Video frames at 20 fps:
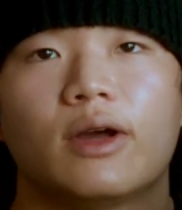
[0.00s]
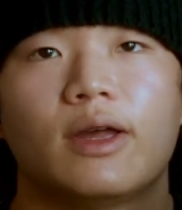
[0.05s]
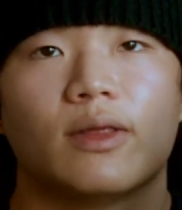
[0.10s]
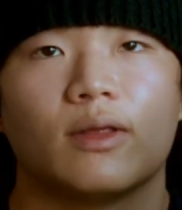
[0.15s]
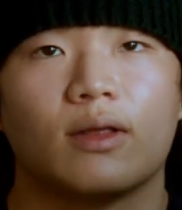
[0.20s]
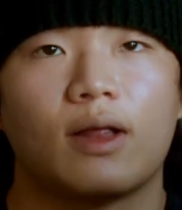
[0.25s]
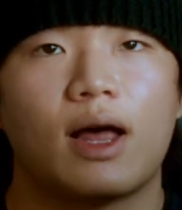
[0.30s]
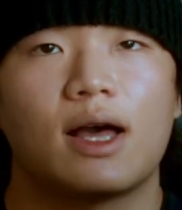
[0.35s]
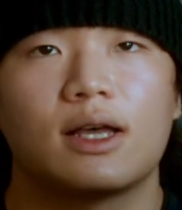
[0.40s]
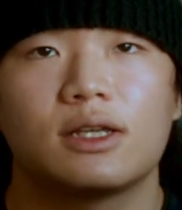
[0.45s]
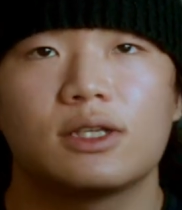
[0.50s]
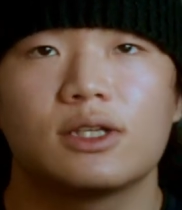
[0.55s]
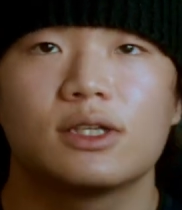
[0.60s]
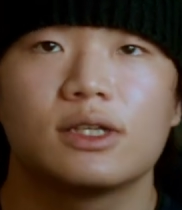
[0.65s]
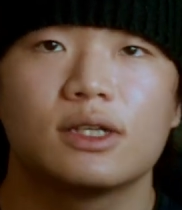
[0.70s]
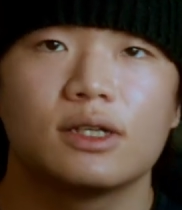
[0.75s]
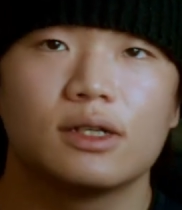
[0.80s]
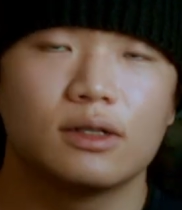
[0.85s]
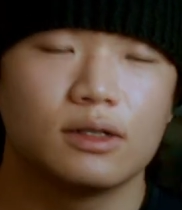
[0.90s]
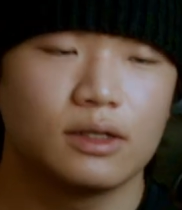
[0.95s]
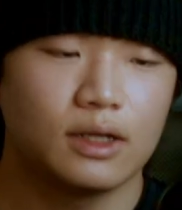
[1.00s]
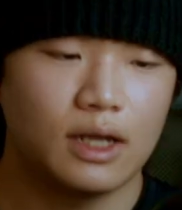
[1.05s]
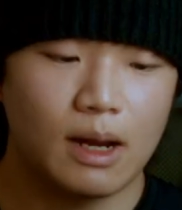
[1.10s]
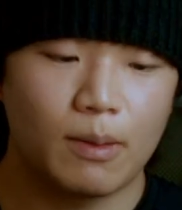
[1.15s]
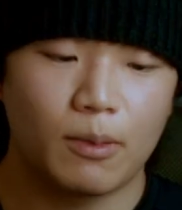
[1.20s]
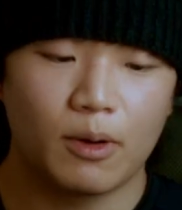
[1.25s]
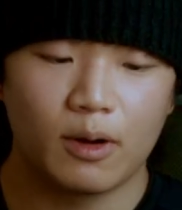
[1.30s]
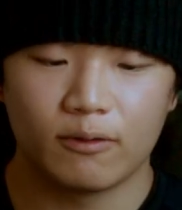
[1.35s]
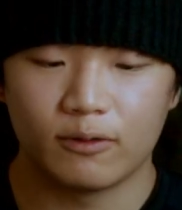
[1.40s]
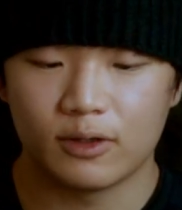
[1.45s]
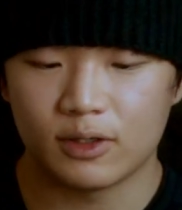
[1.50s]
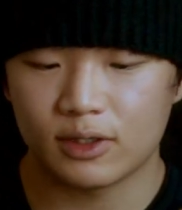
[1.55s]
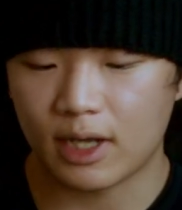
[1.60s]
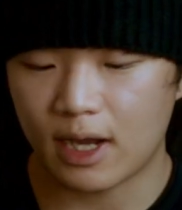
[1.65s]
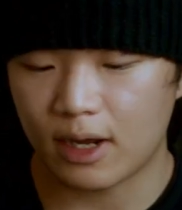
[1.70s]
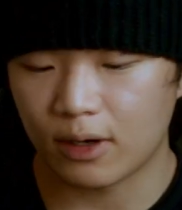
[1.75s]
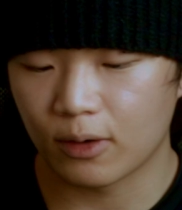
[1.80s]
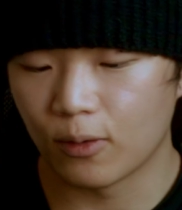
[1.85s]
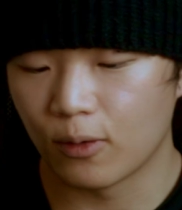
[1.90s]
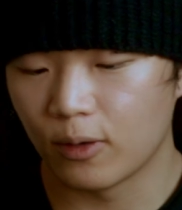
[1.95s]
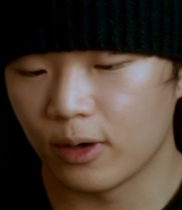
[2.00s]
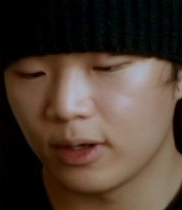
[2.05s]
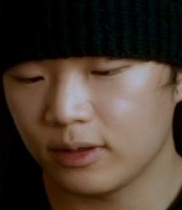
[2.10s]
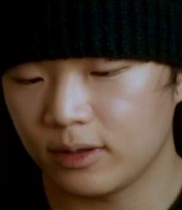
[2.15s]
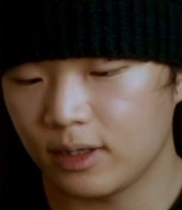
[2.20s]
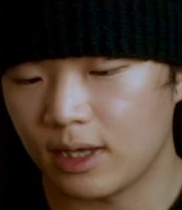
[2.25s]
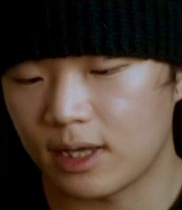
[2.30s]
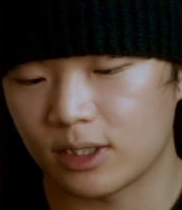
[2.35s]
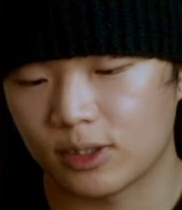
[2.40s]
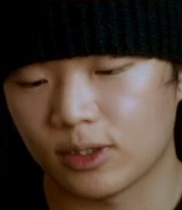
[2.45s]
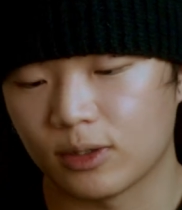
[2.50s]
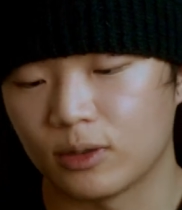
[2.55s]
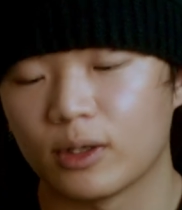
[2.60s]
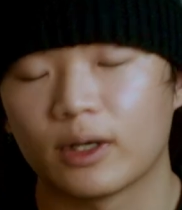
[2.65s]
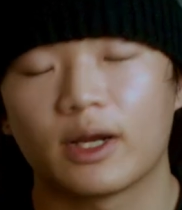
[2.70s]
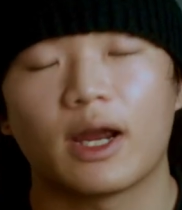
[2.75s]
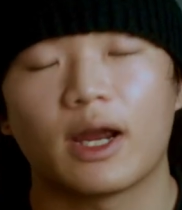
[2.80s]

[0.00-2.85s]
and last camera of this category, the SLR